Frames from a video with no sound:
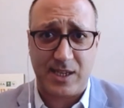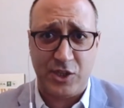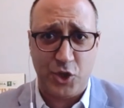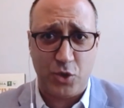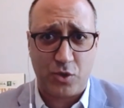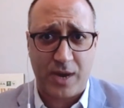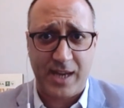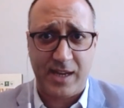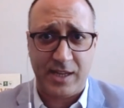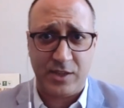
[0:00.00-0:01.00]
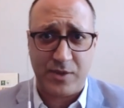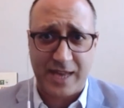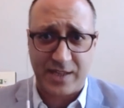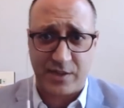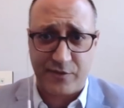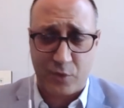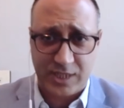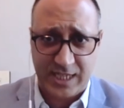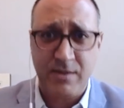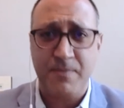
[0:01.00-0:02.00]
in Ukraine in
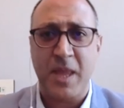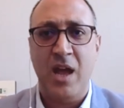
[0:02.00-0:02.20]
2014.